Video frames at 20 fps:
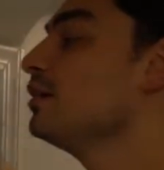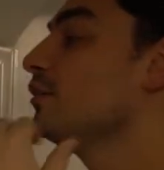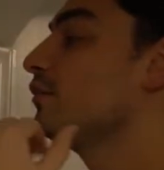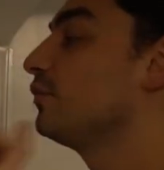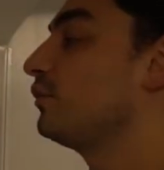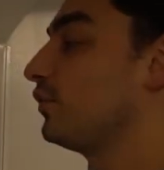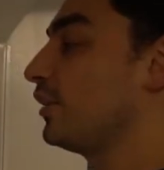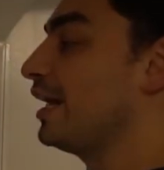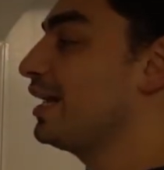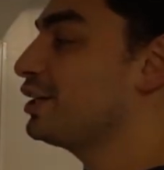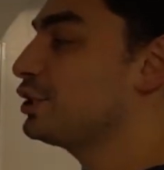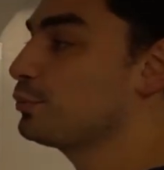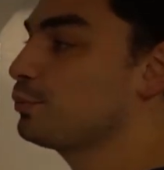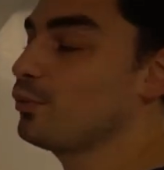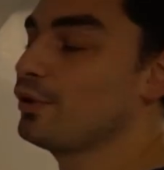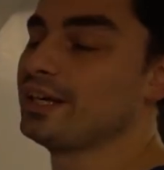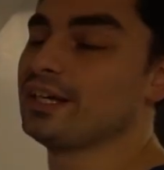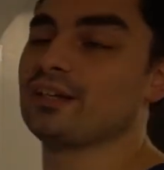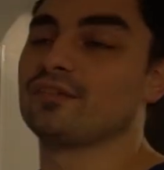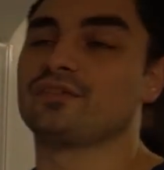
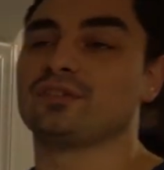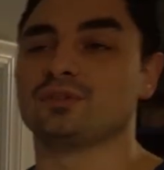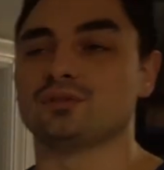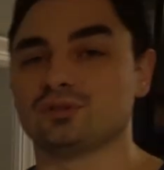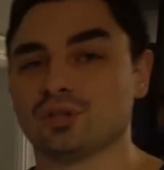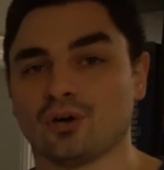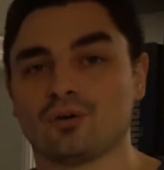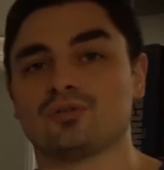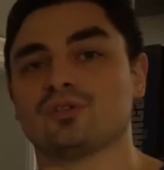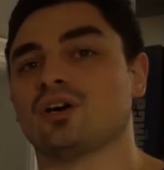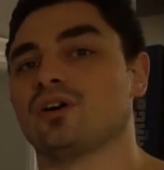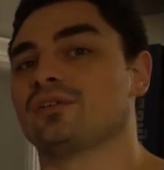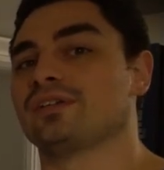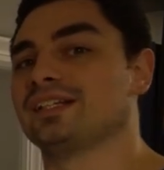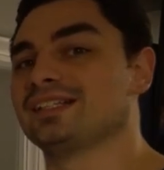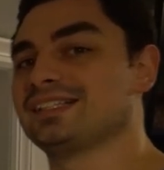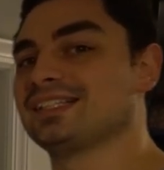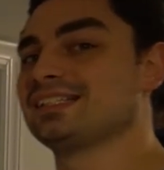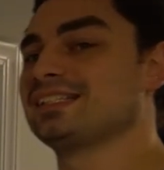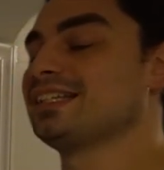Flashpoint, if you don't know,
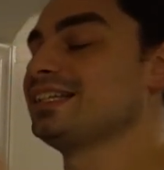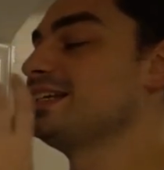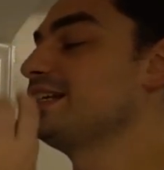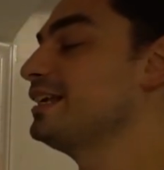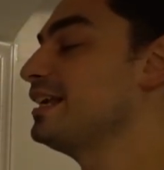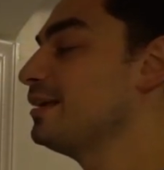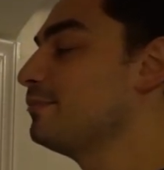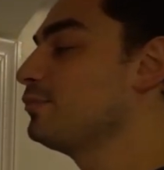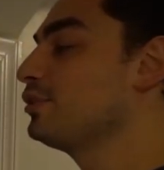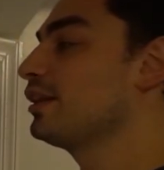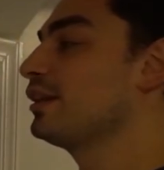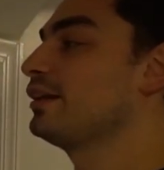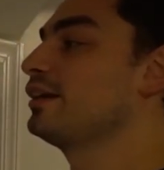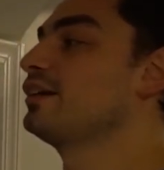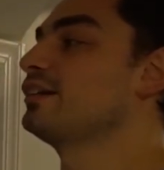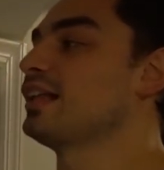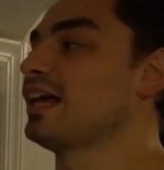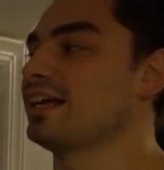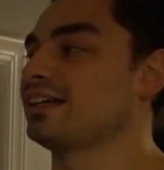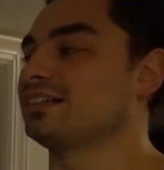this is an
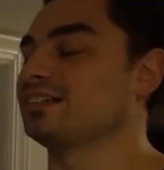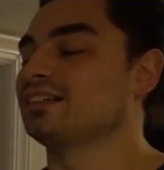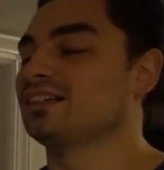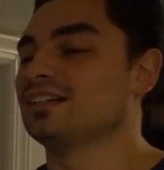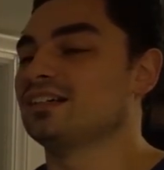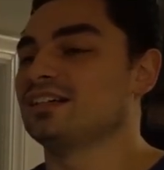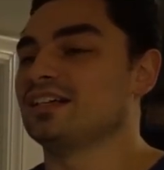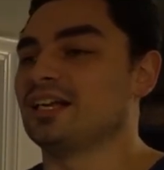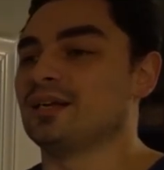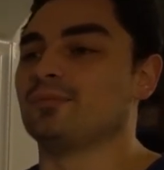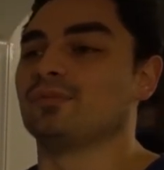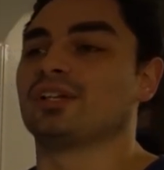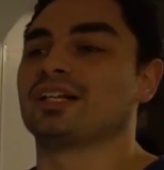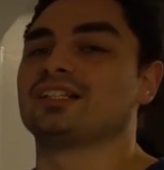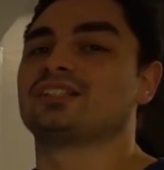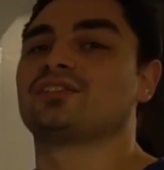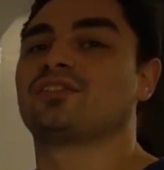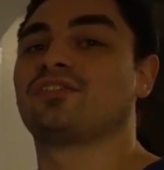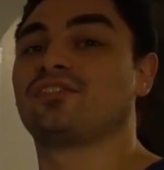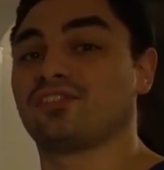emulator that
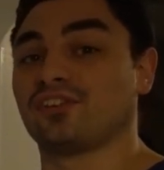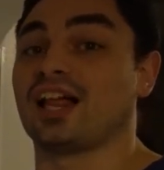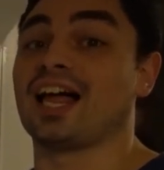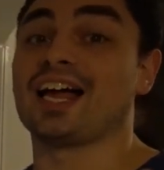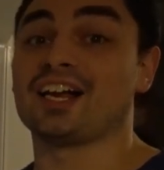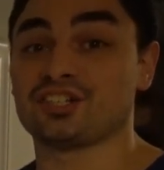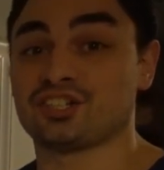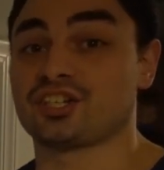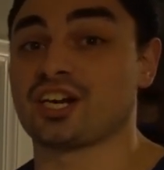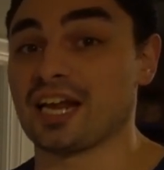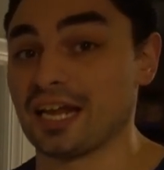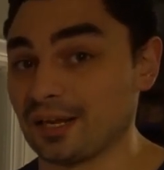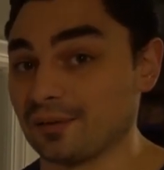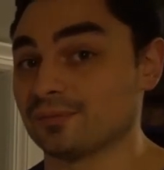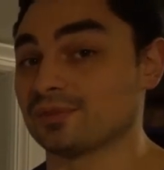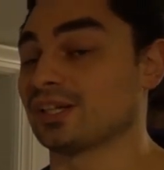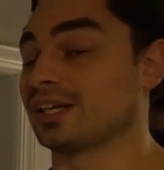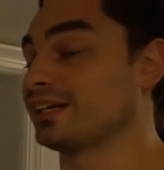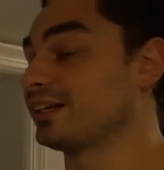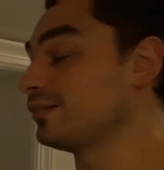emulates flash
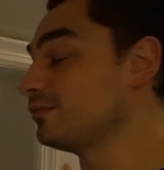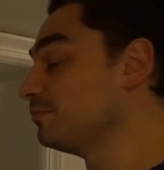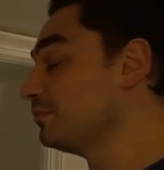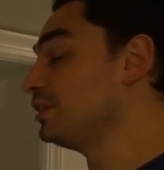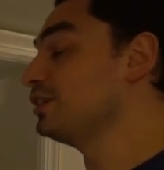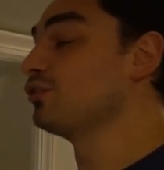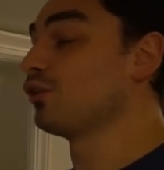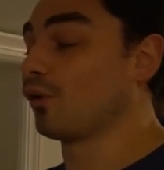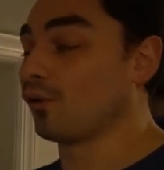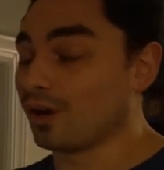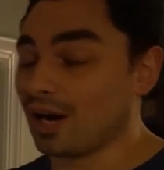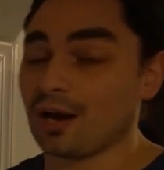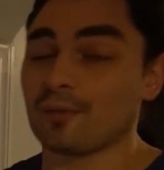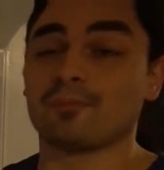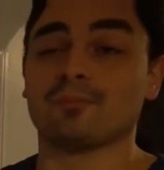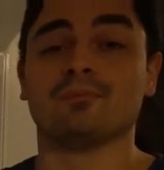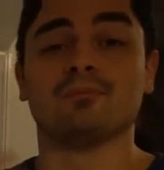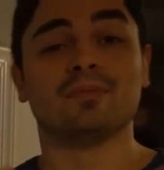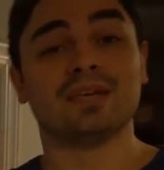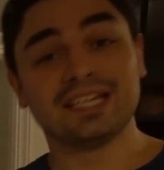games. Like me growing up,
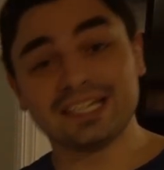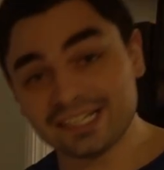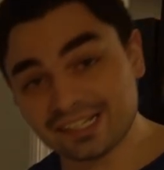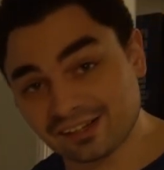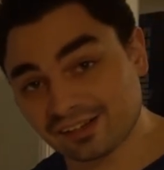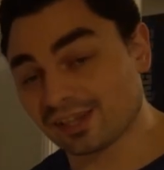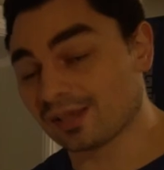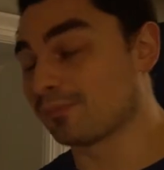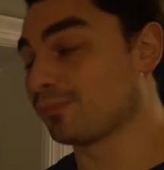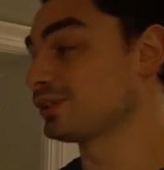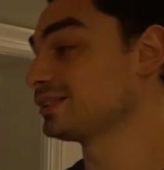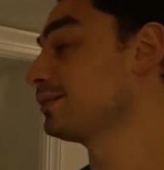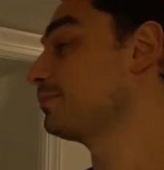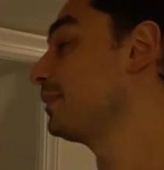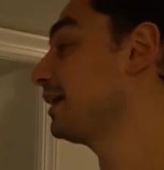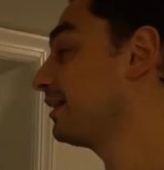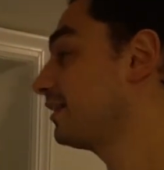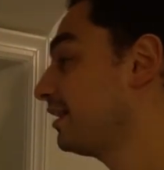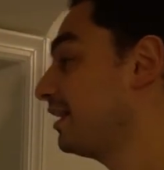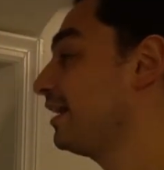Miniclip was a
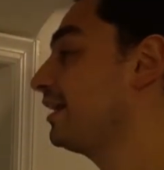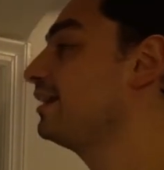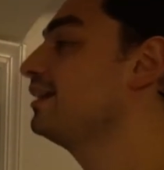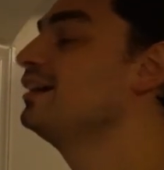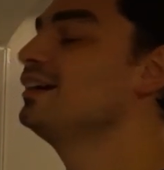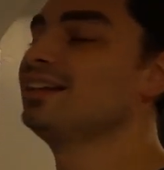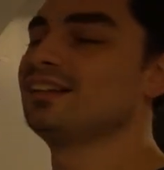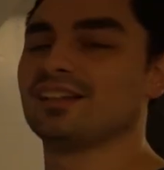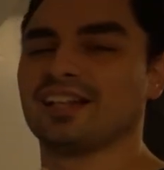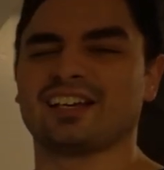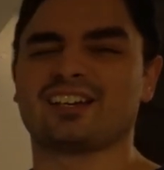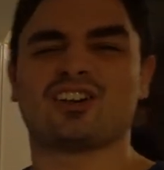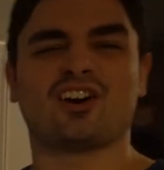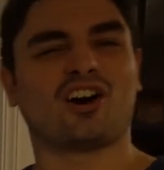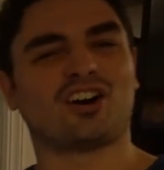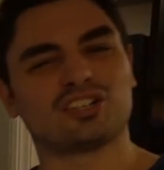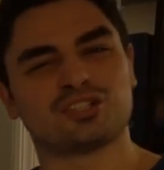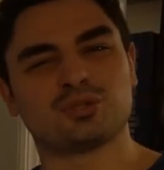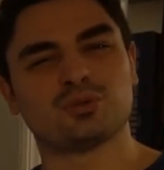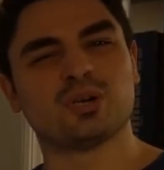big thing. Like
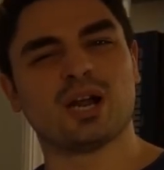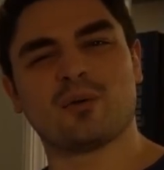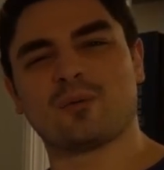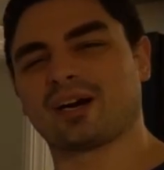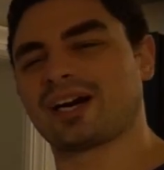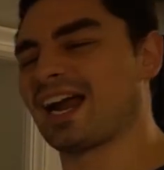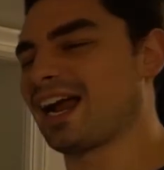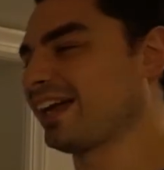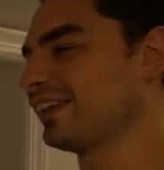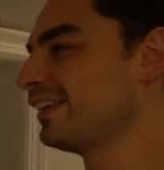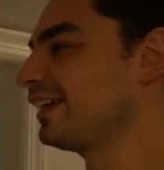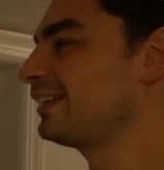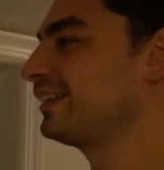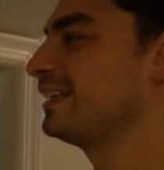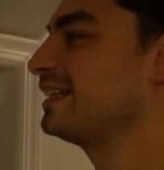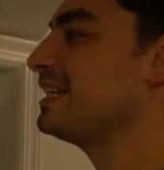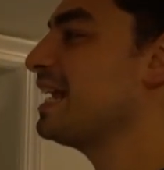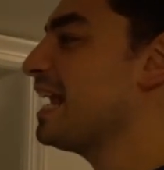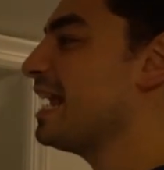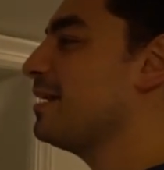Cartoon Network had like the
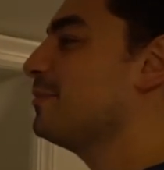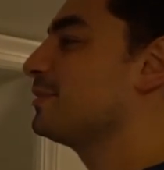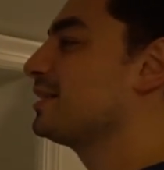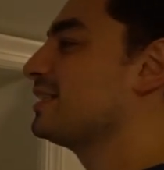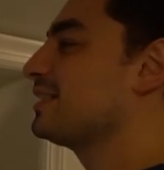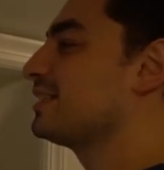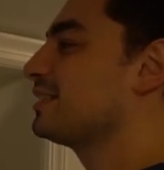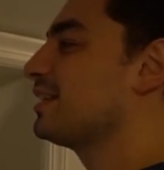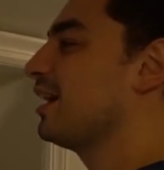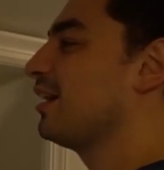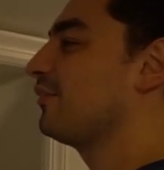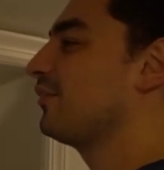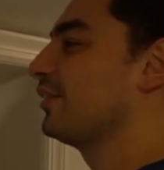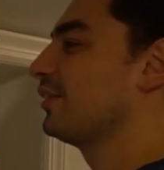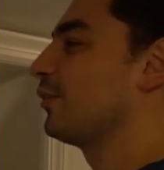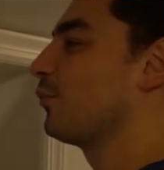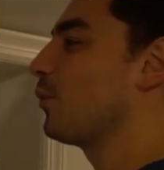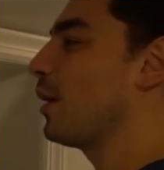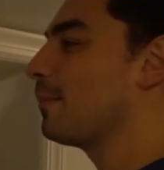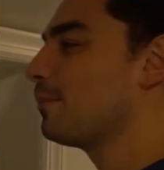games and stuff on
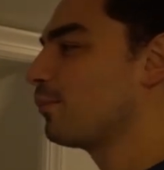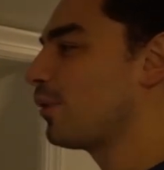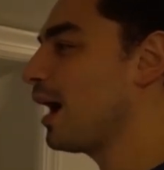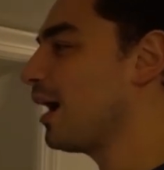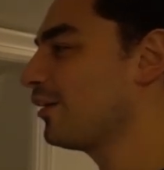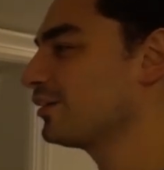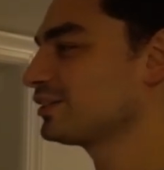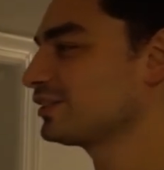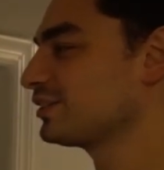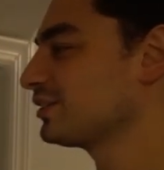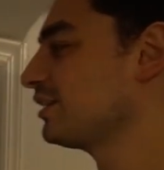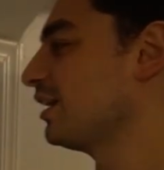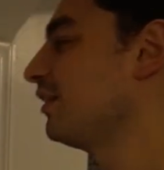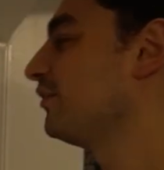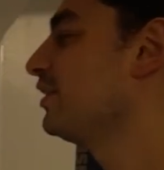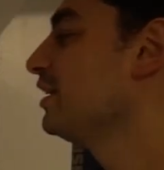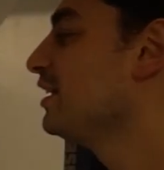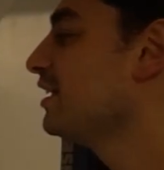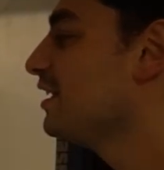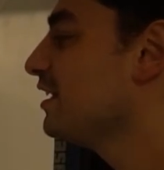the web browser
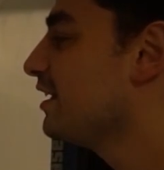stuff.